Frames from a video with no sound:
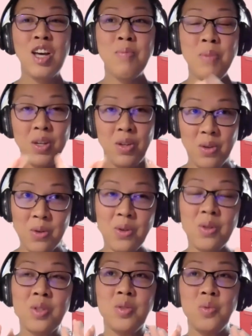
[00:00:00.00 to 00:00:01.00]

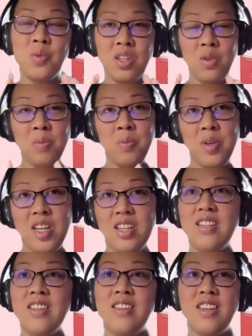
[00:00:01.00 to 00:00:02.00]
Because when you're
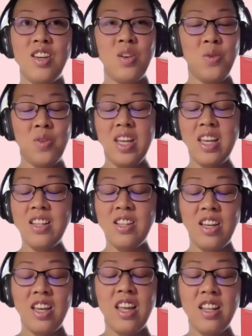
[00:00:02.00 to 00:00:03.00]
pregnant here, or
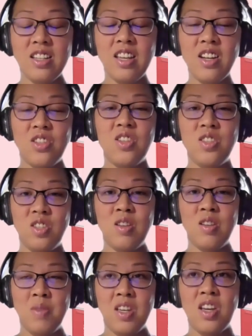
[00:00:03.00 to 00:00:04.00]
the healthcare
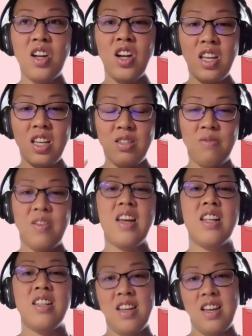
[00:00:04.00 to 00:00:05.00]
system here is
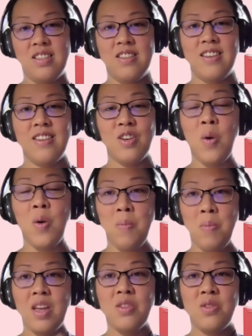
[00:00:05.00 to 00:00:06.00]
fantastic
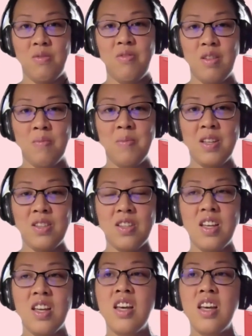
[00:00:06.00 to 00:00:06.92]
compared to the Philippines.